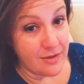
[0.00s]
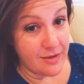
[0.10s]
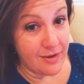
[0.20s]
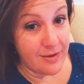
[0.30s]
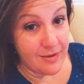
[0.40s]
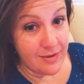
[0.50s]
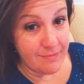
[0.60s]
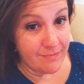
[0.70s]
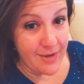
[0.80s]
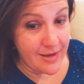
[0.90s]
You're going to
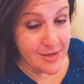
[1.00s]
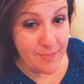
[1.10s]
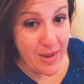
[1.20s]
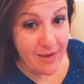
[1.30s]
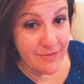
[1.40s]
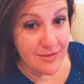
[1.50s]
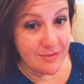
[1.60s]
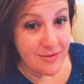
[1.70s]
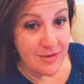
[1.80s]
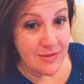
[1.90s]
end up
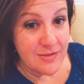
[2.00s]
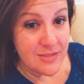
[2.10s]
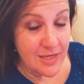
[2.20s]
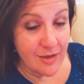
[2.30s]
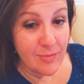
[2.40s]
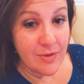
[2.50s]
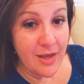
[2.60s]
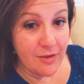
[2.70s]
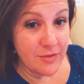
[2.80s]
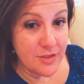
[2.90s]
having terrible
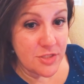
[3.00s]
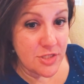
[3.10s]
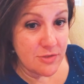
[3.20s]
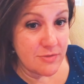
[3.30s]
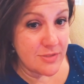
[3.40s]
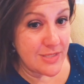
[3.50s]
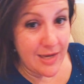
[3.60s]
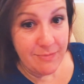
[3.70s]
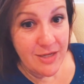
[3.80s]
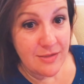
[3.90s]
health issues,
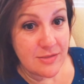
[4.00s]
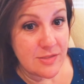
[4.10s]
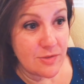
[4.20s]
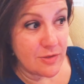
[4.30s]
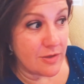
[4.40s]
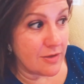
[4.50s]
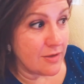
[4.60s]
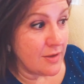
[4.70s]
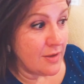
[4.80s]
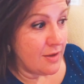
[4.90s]
diabetes, or